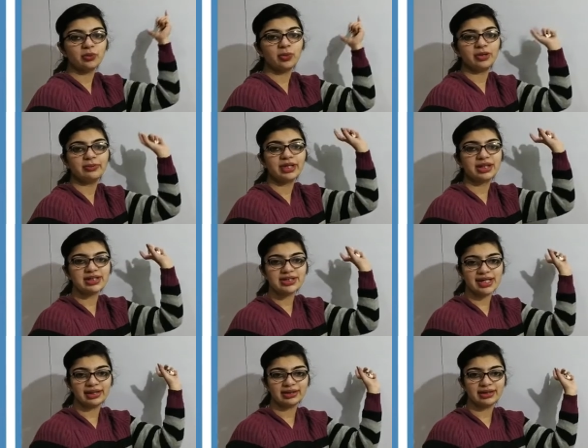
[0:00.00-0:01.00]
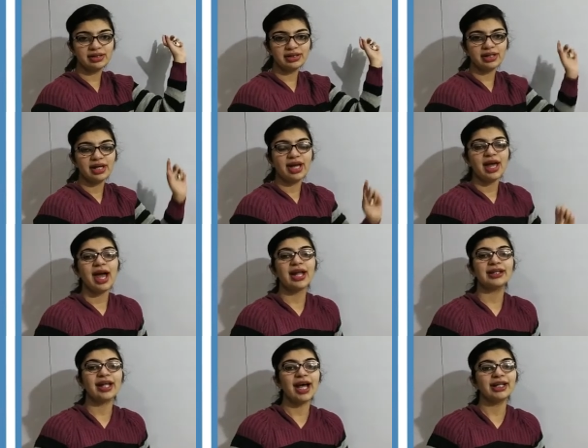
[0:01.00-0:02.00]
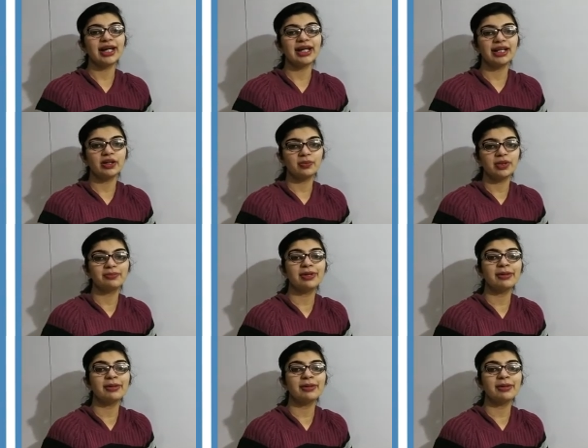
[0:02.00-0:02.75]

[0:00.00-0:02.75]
will be in the center and that heading will be